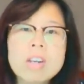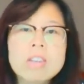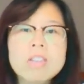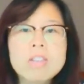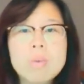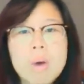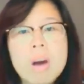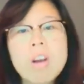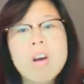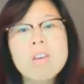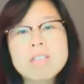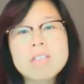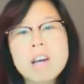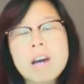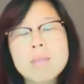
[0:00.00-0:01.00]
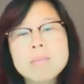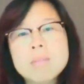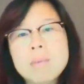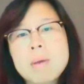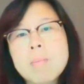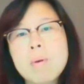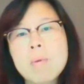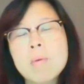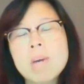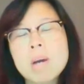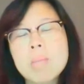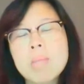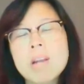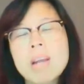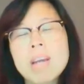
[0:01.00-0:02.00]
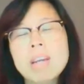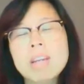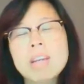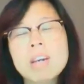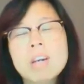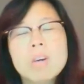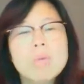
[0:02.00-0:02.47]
So quite a lot of times people will complain